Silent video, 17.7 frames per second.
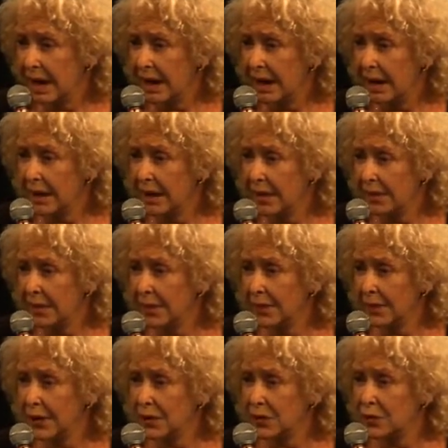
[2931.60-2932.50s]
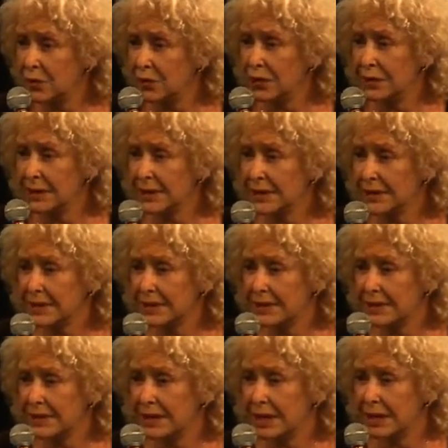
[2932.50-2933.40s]
Uh,
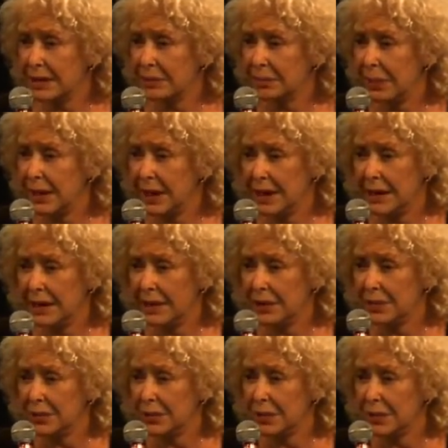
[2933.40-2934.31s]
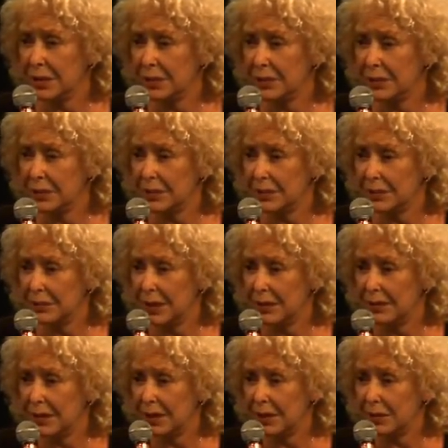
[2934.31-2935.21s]
endurance, not pain. I don't work with,
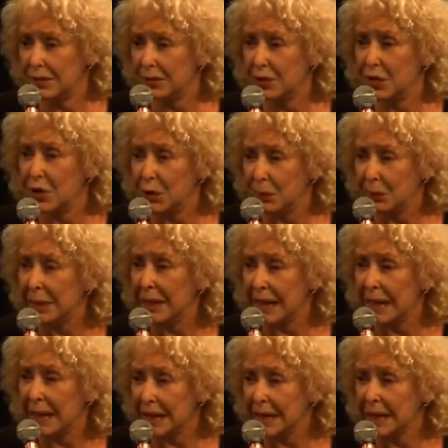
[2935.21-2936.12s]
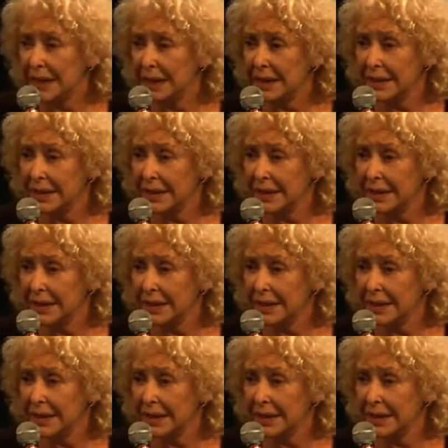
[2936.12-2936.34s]
I try to avoid pain.